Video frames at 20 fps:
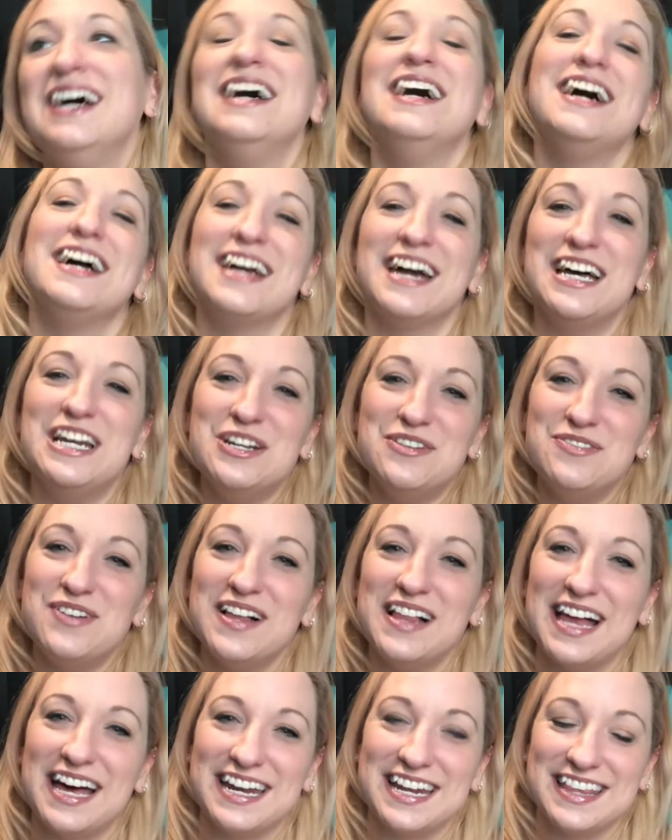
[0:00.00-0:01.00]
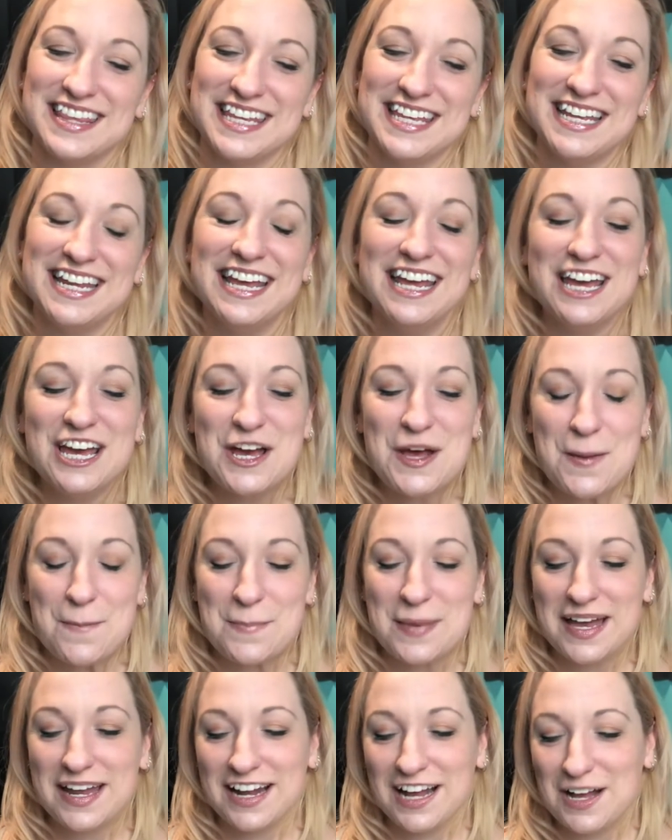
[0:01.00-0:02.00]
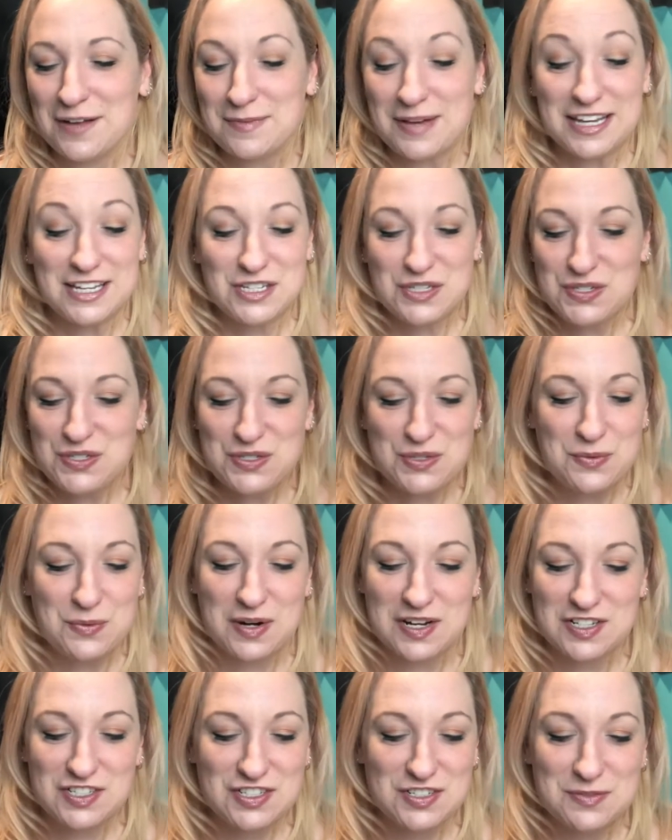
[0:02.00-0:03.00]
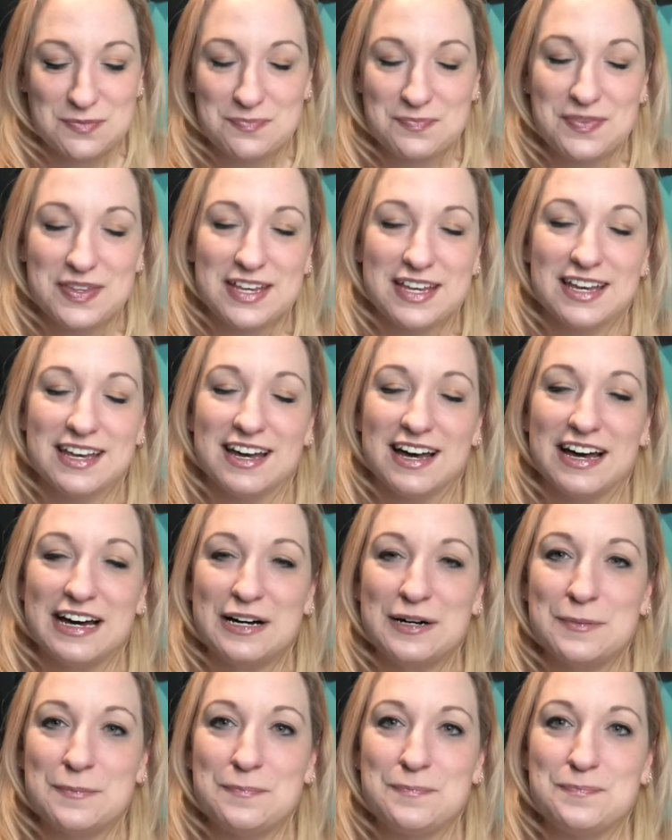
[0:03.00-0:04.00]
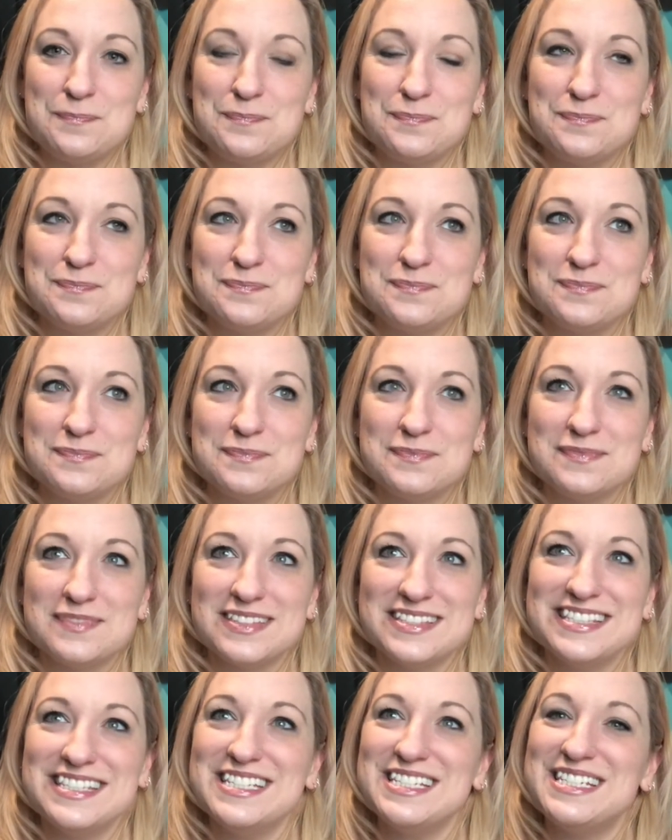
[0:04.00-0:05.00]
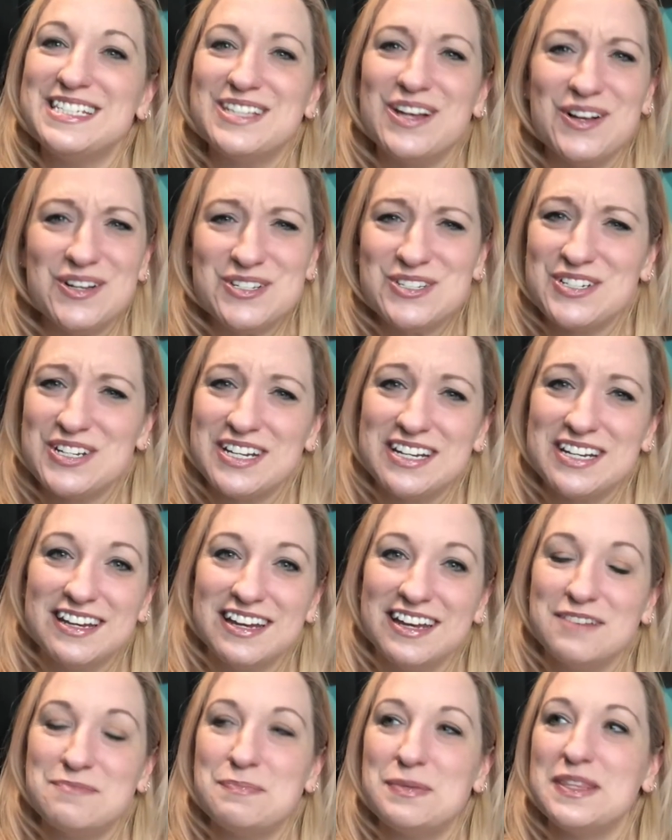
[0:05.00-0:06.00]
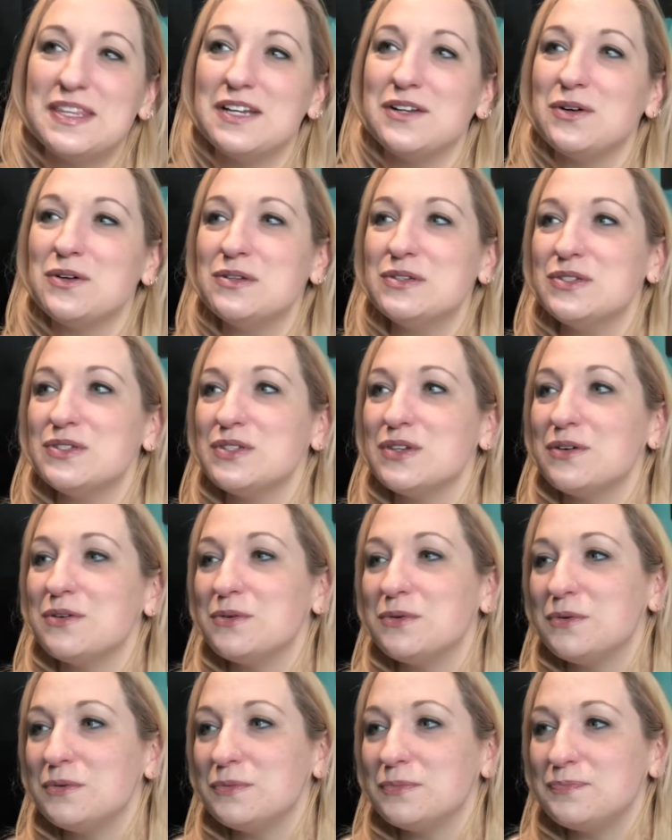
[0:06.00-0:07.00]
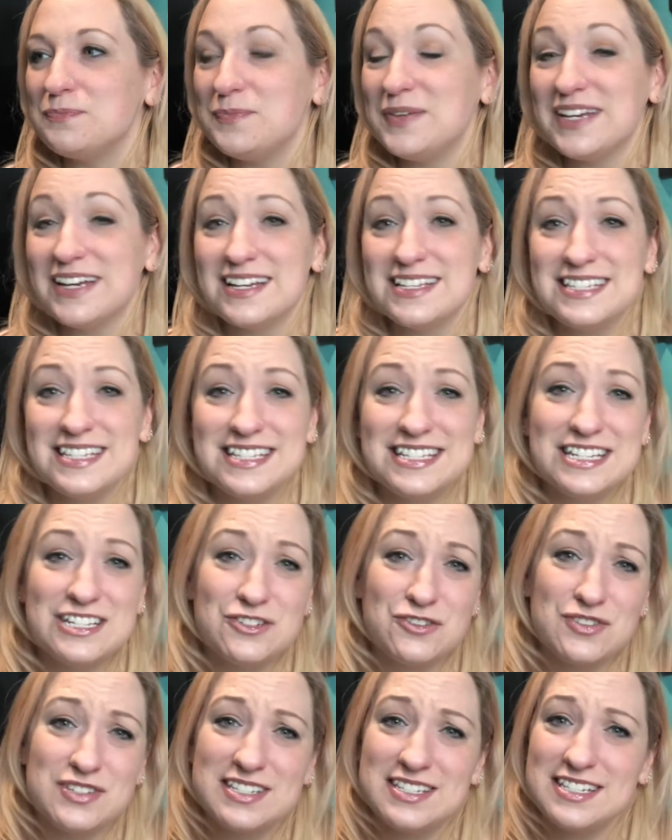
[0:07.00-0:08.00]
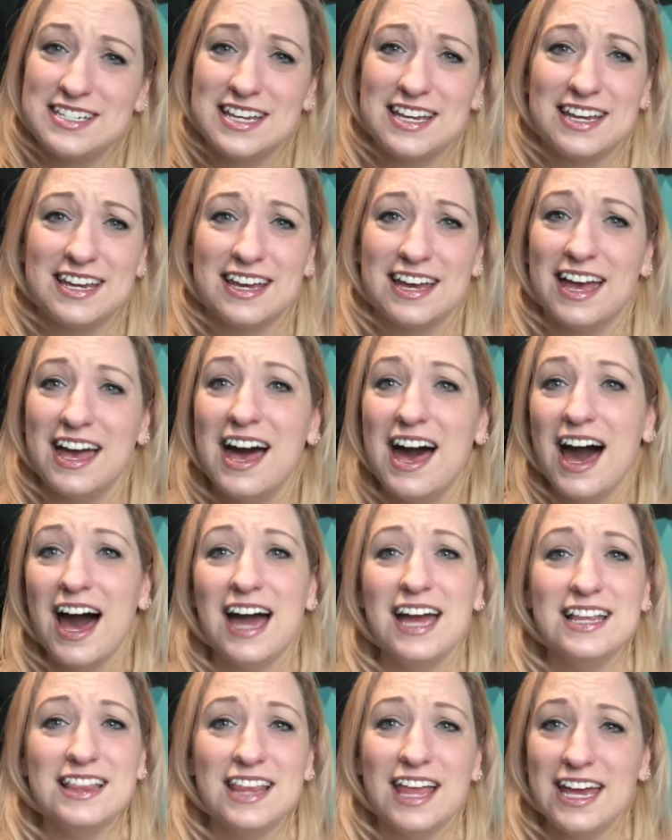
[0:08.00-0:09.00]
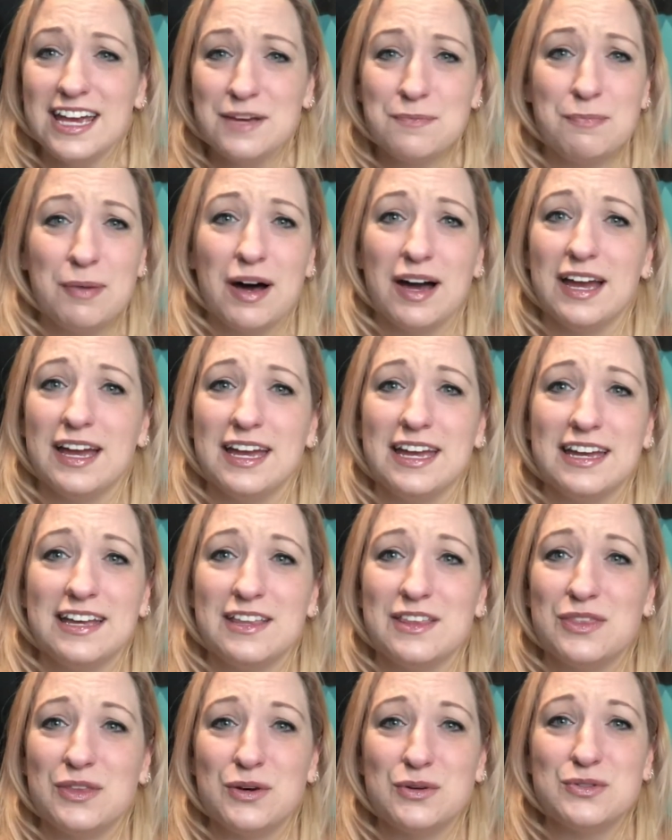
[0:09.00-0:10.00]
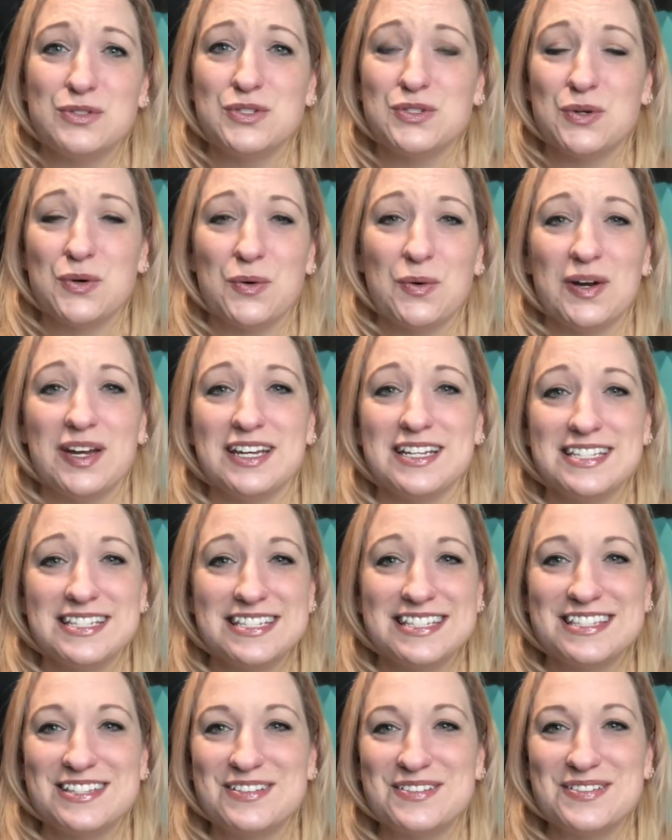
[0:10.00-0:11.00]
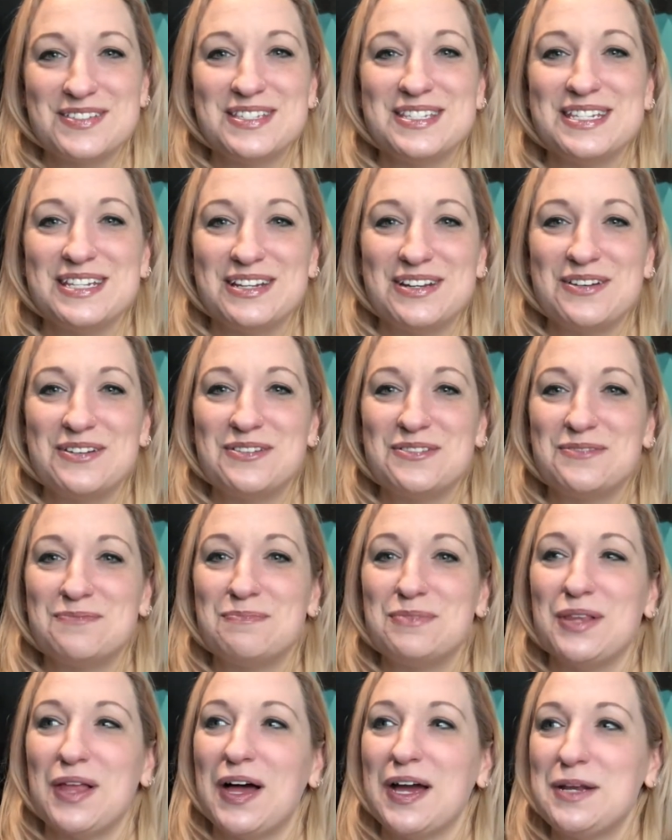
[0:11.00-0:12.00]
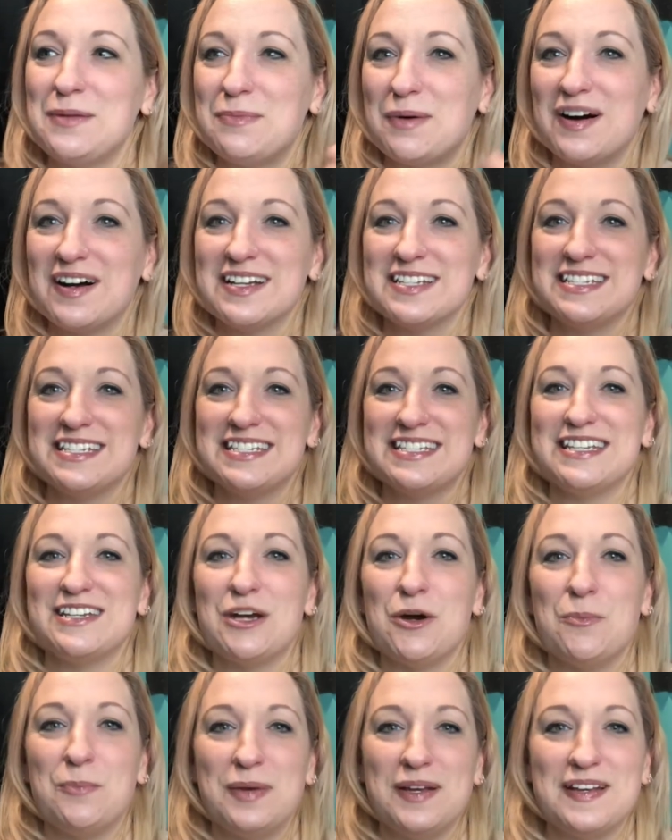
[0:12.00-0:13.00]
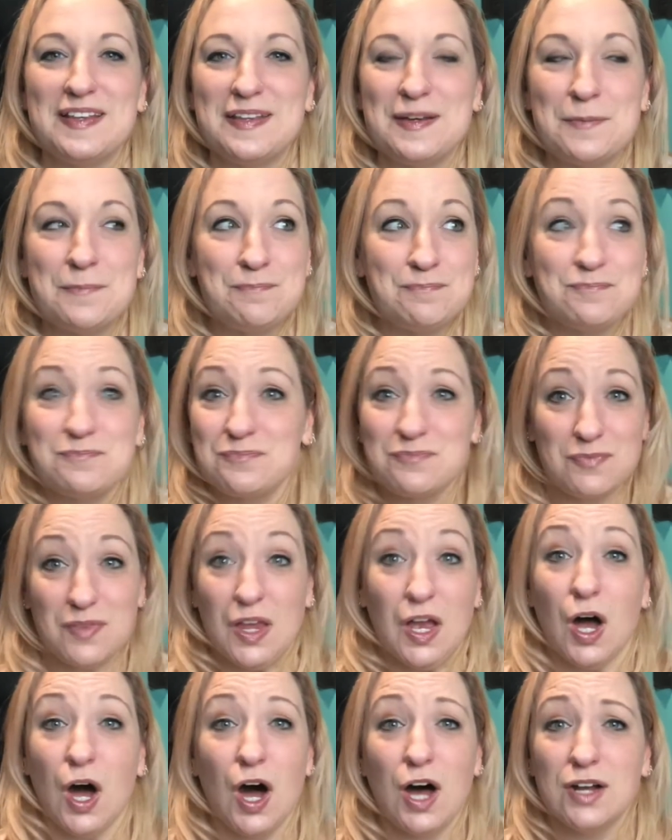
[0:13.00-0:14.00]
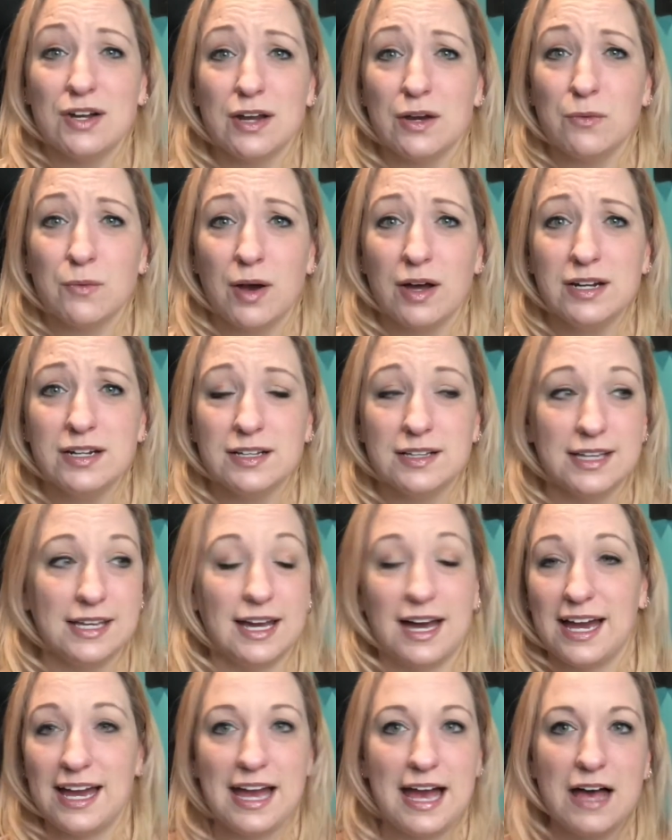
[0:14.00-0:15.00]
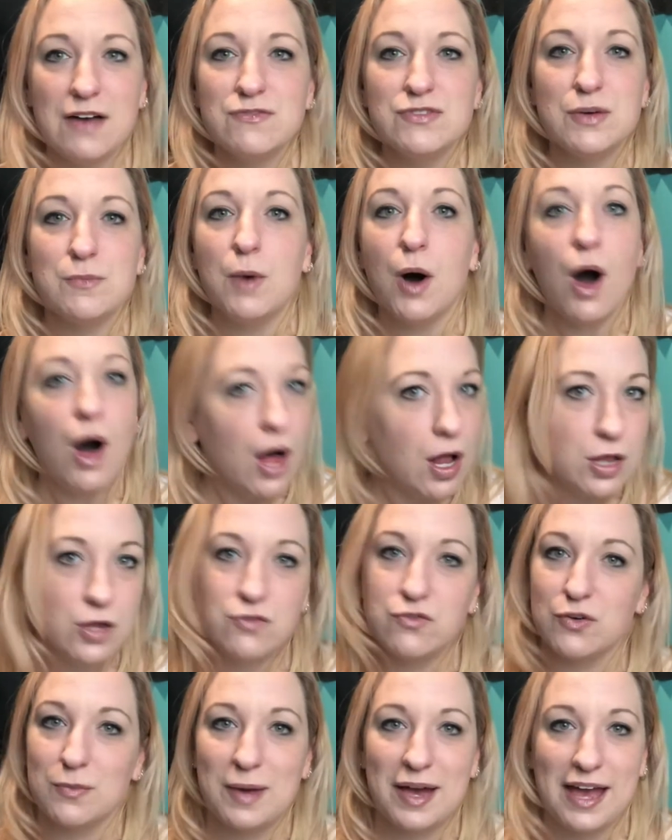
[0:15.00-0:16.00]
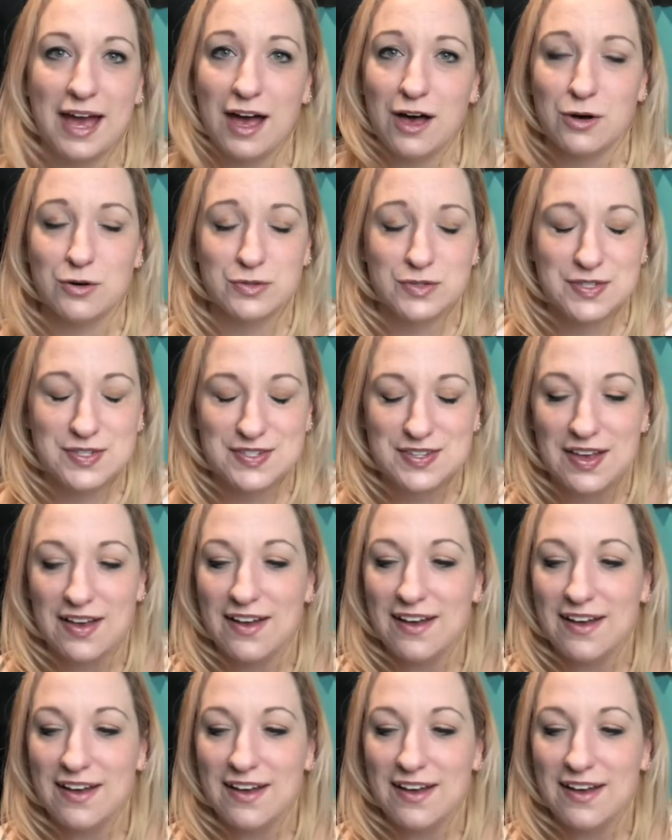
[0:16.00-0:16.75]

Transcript: I kind of fell out of it, but um, I used to watch them. Um, nostalgia, but then also because it's interesting. I like buying those toys, those, you know, blind boxes and opening them unironically. I have them all over my house.